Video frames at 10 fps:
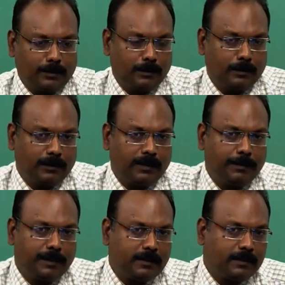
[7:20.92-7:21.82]
also know
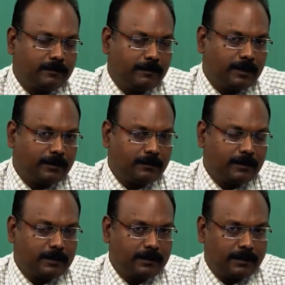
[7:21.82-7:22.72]
that because we
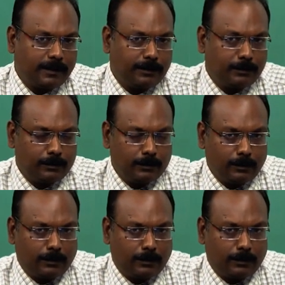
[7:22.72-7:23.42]
always try to